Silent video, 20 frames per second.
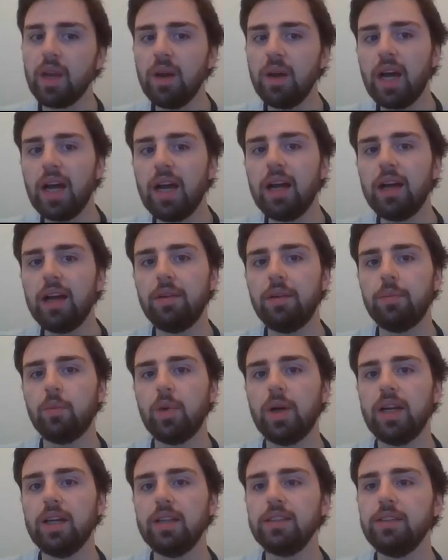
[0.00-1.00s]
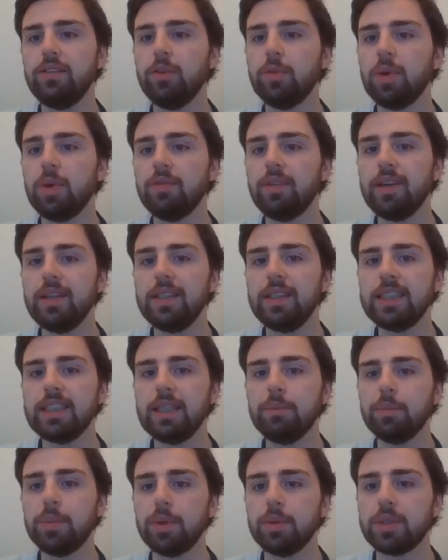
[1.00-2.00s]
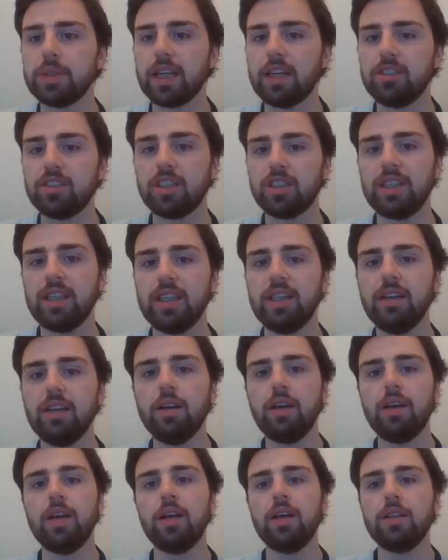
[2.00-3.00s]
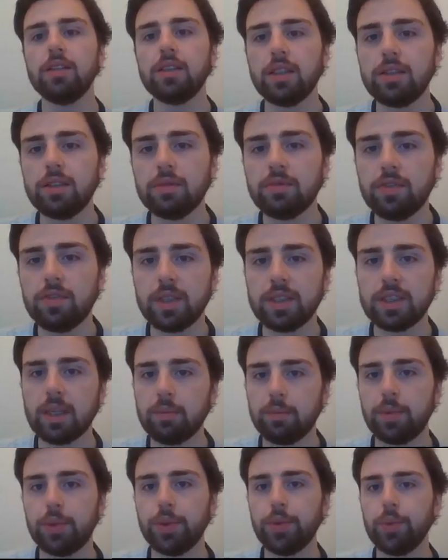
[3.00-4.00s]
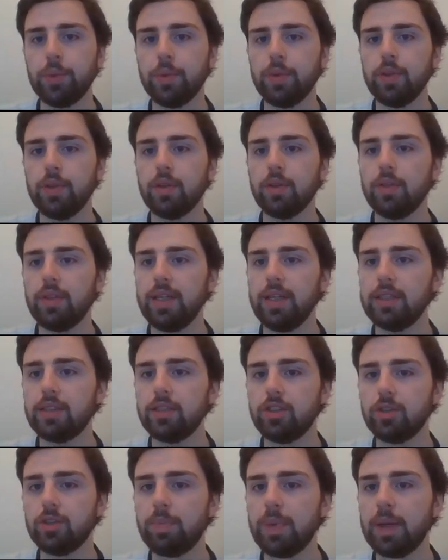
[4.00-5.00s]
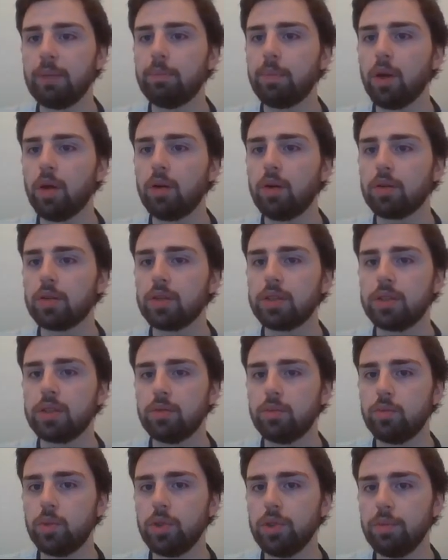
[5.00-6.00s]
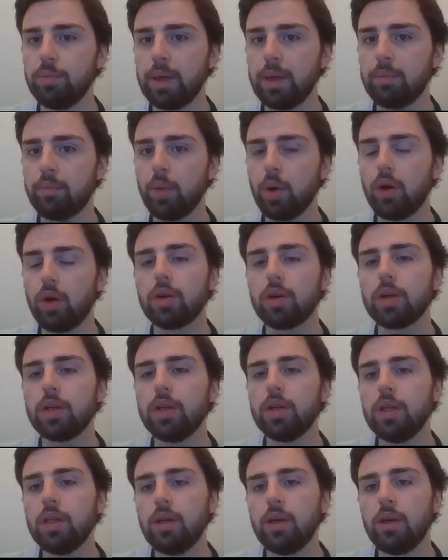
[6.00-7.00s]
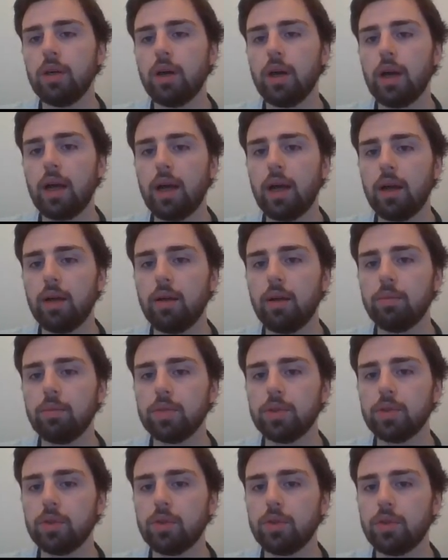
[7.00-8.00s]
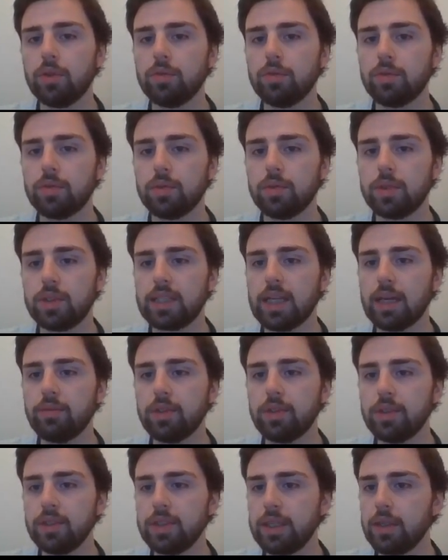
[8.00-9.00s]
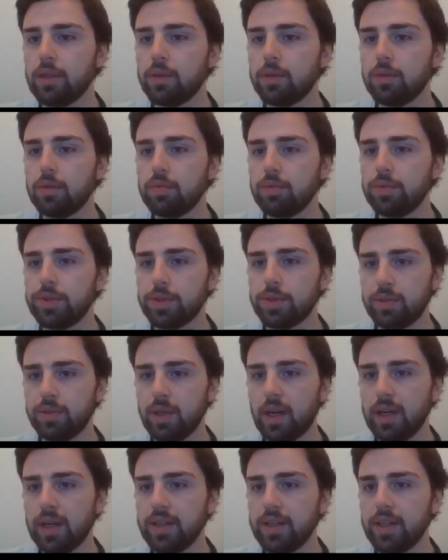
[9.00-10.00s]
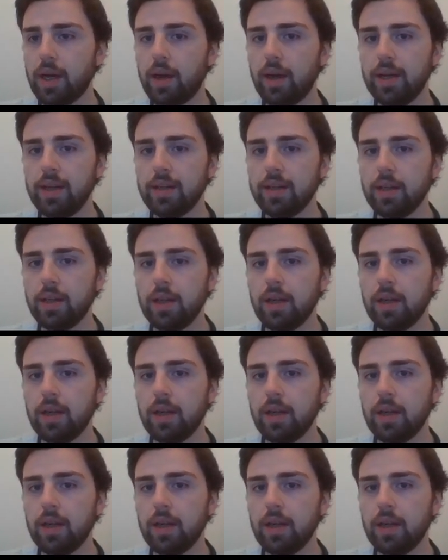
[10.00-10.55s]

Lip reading: Whereas if you put very simple scheduling in, so for example, these are just big blocks, one big block, sort of 7 till sort of 9 at night.